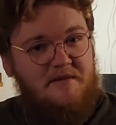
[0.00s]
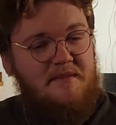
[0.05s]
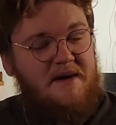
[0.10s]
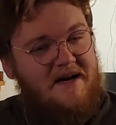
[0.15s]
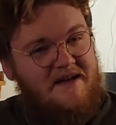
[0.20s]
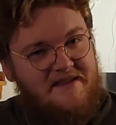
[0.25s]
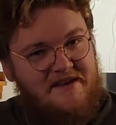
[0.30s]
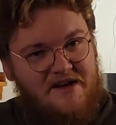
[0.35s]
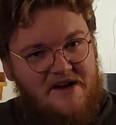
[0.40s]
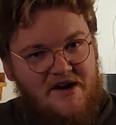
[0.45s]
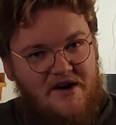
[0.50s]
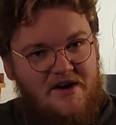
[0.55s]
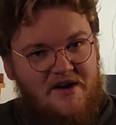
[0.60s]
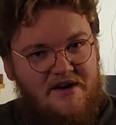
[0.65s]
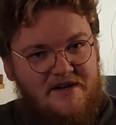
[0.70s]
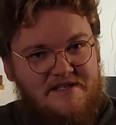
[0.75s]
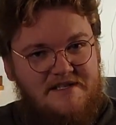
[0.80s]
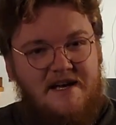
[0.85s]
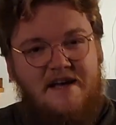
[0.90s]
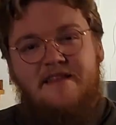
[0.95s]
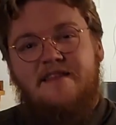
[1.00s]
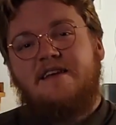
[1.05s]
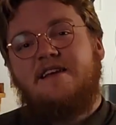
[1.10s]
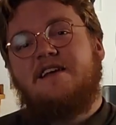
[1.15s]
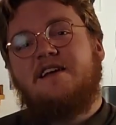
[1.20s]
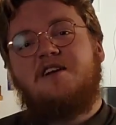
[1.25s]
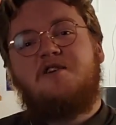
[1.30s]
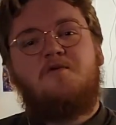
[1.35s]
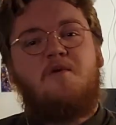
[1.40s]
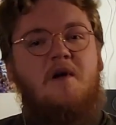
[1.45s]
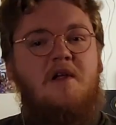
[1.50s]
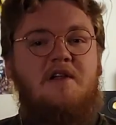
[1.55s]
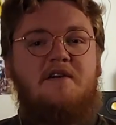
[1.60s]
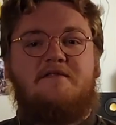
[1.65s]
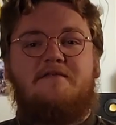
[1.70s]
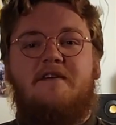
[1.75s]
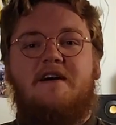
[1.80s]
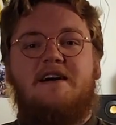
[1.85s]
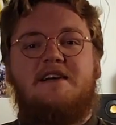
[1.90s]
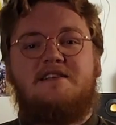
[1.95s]
by the cards, I think it
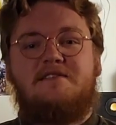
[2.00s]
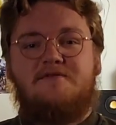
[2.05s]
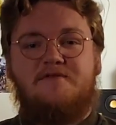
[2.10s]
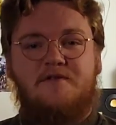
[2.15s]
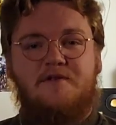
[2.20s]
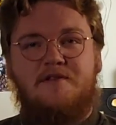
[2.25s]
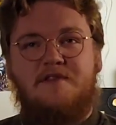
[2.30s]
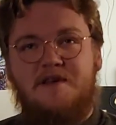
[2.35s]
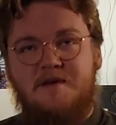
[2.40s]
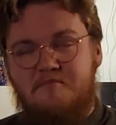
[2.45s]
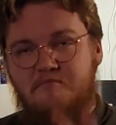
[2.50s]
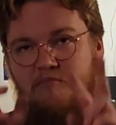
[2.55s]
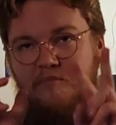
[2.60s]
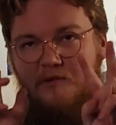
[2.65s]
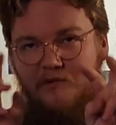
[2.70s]
qualifies for the